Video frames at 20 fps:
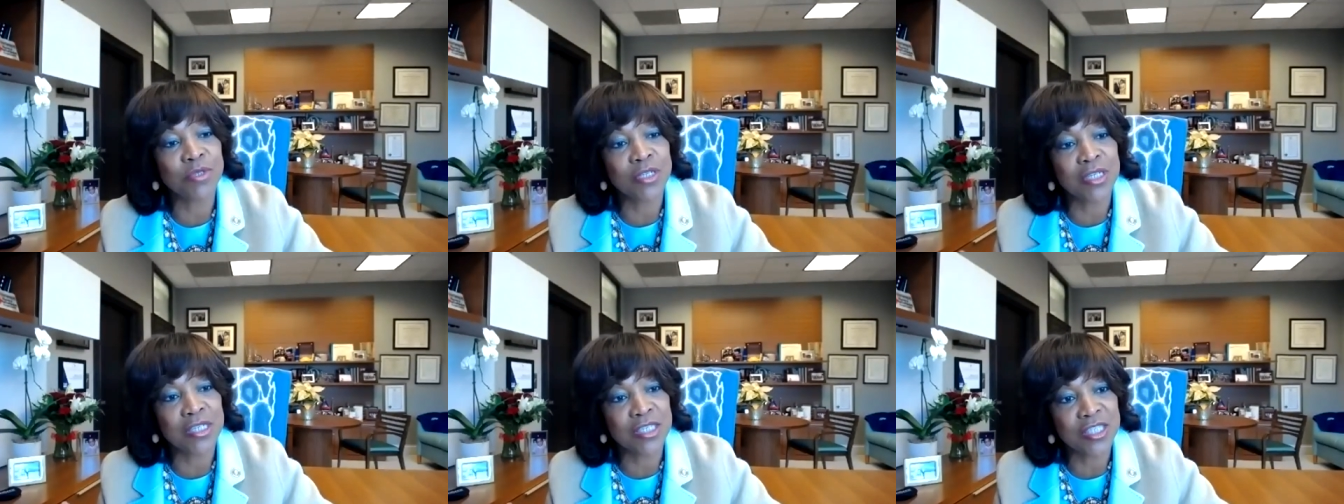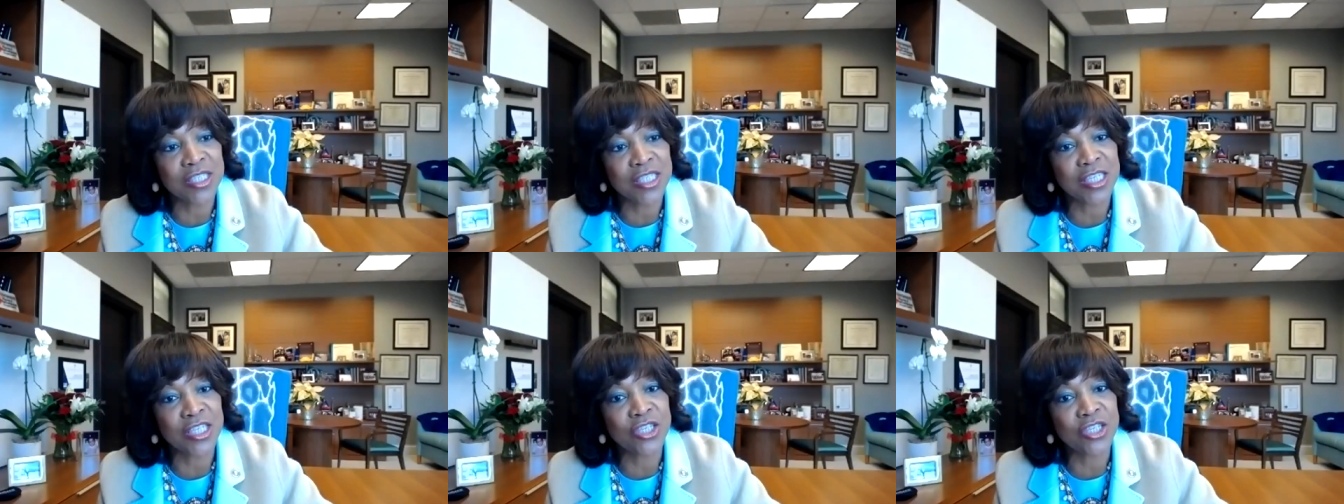
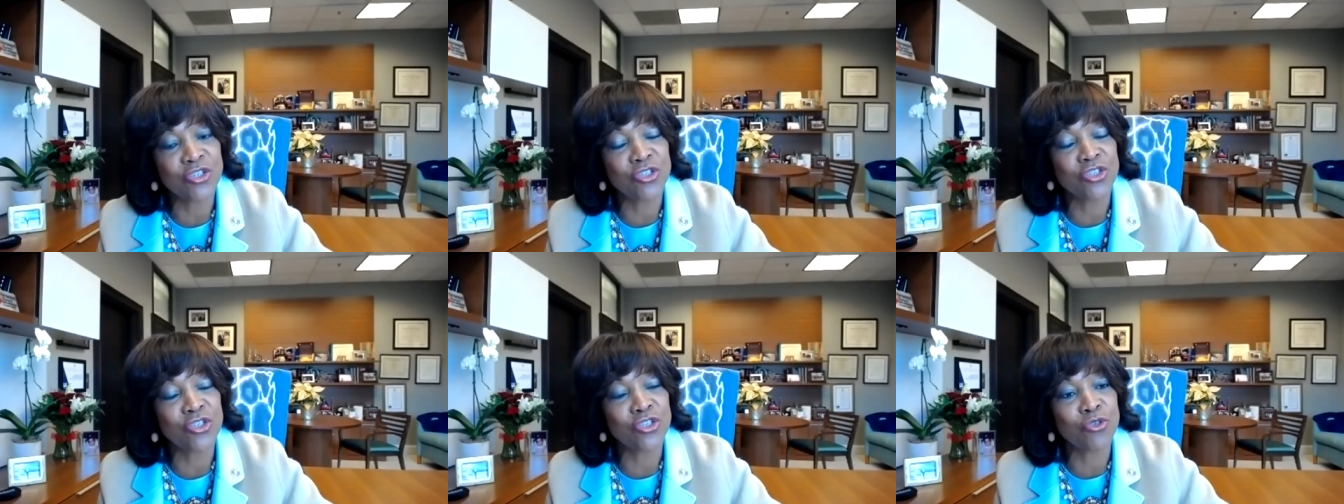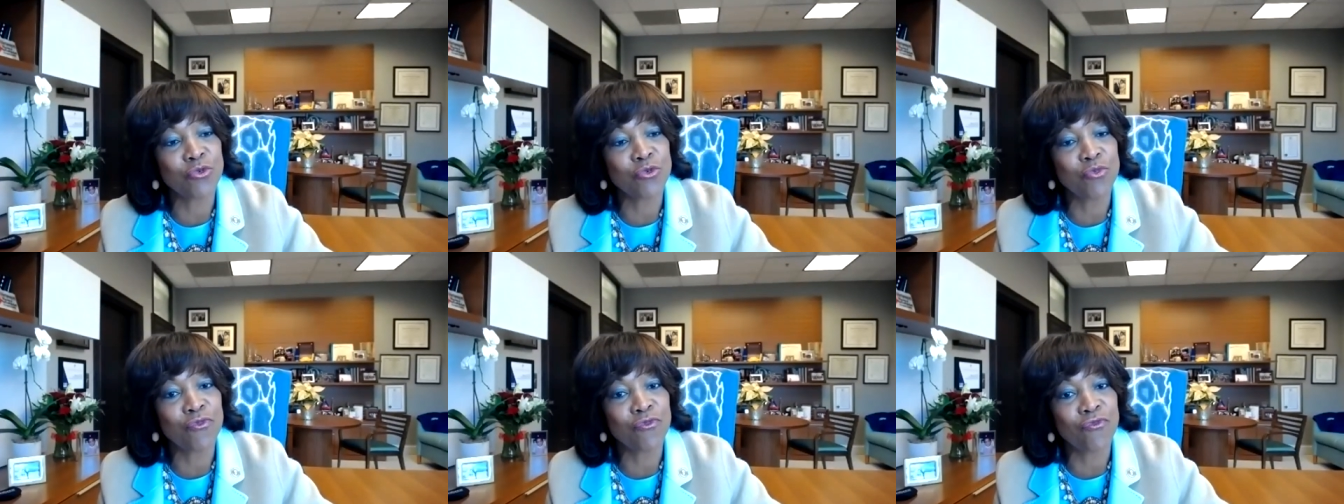continues
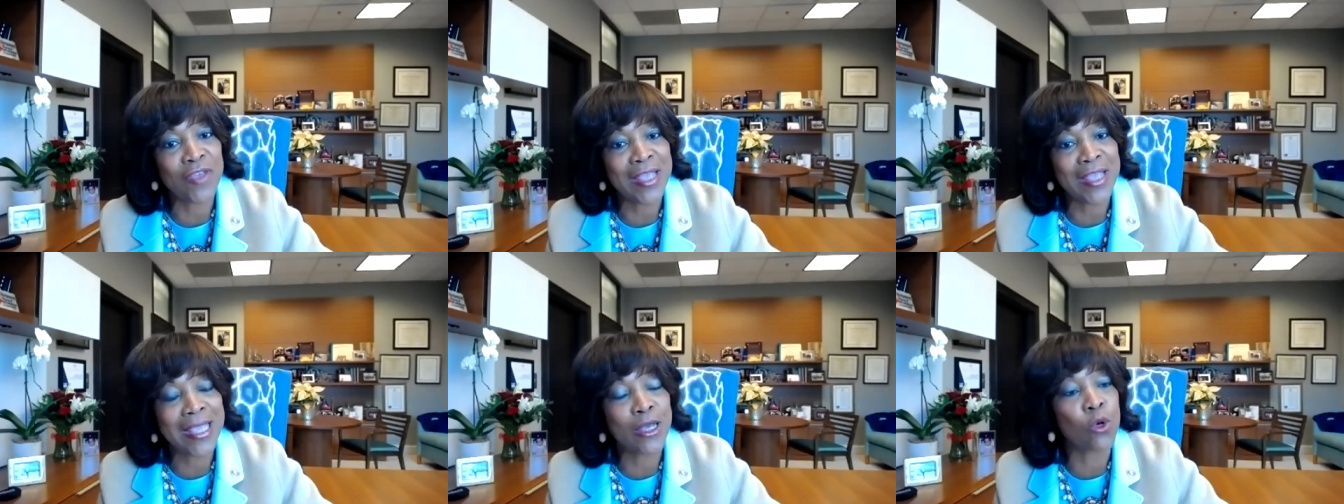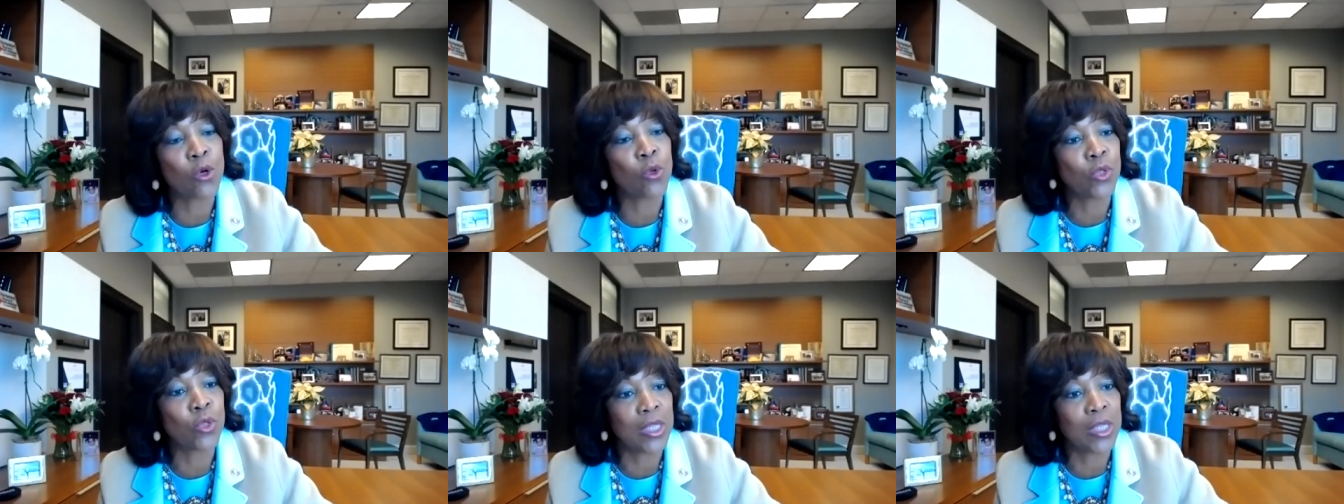to
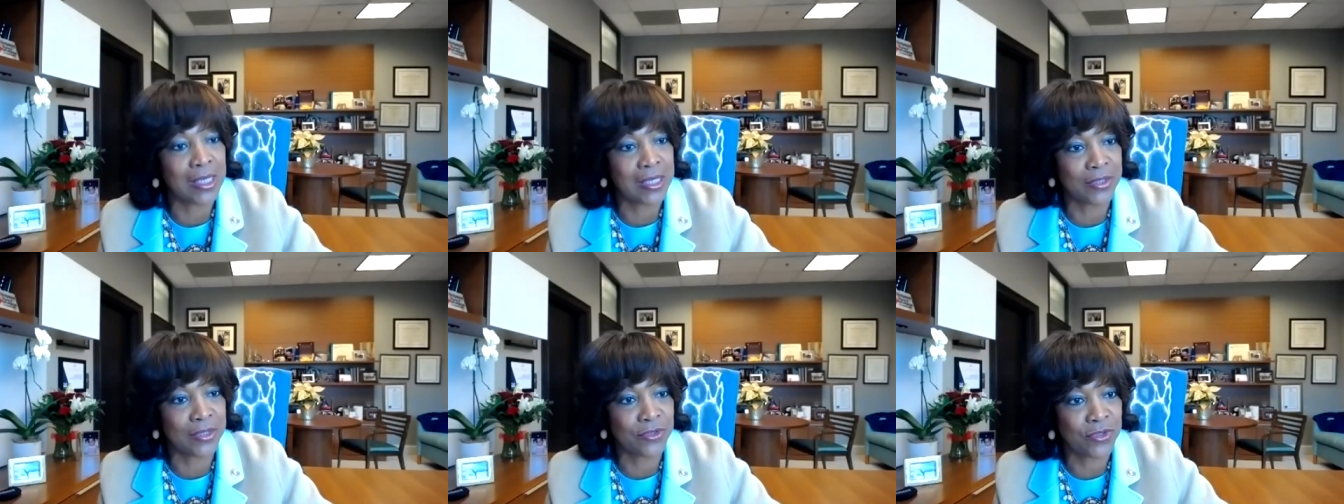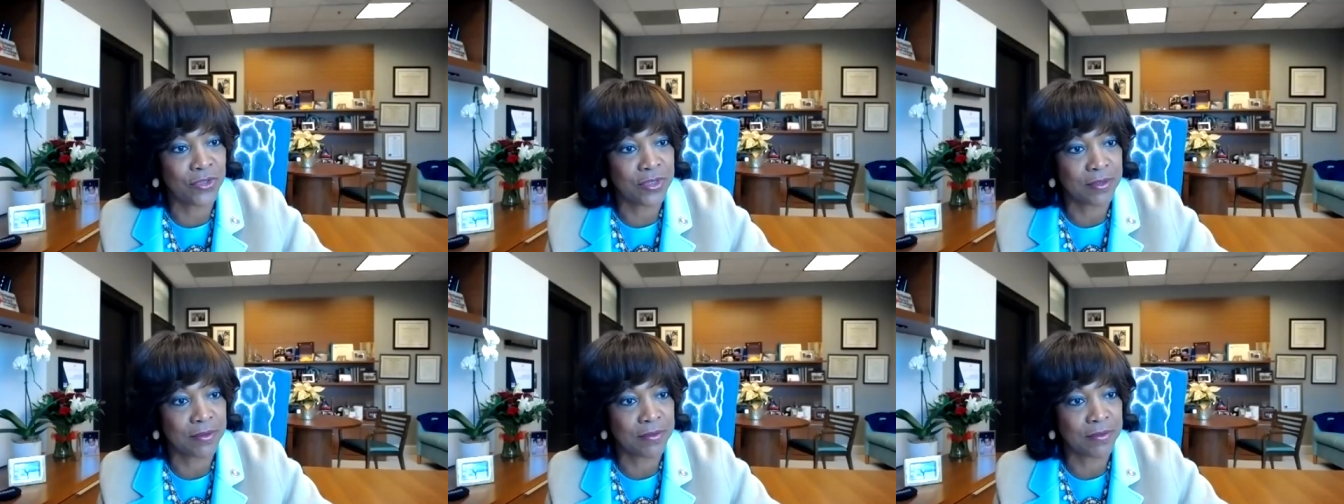fail
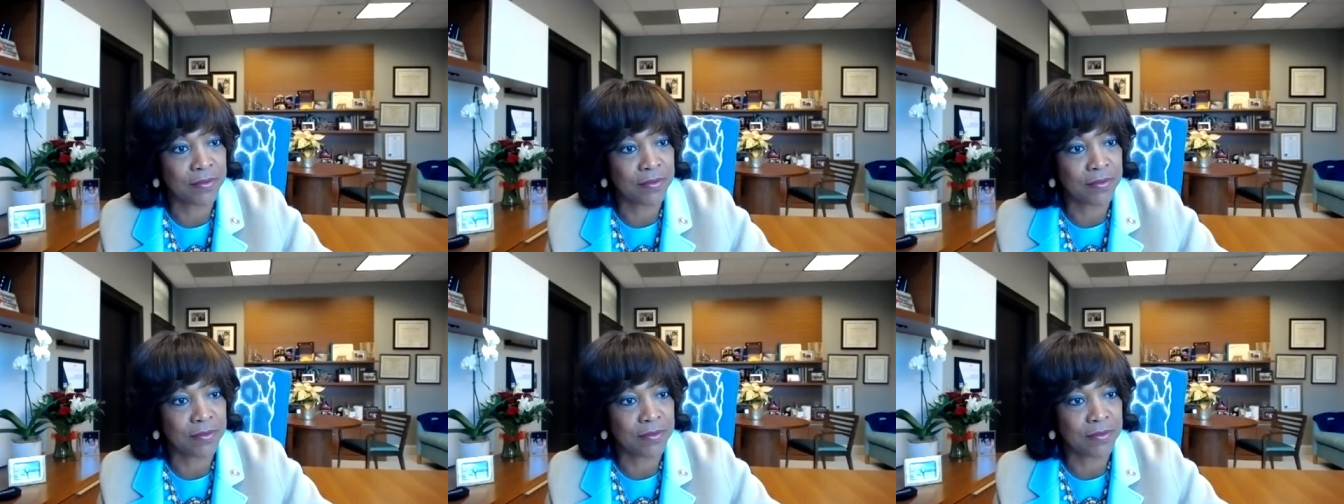us.